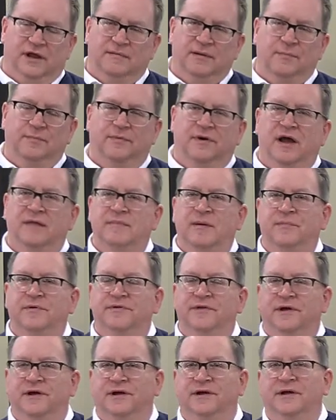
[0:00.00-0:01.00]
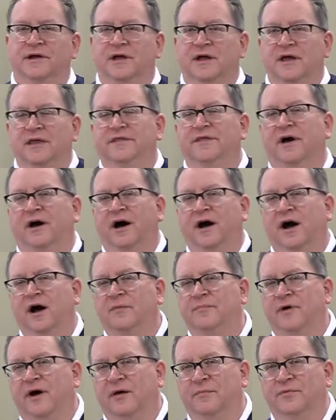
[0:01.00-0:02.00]
I remember the
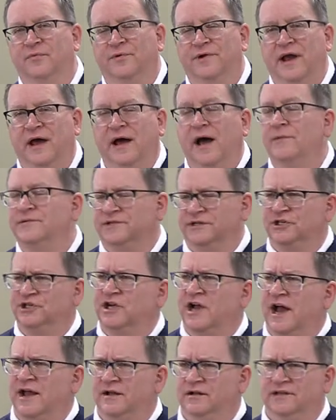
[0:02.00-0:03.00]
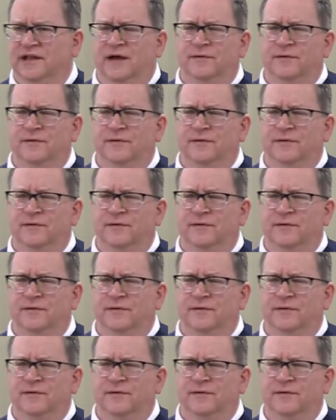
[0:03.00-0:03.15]
hubbub when I was a child.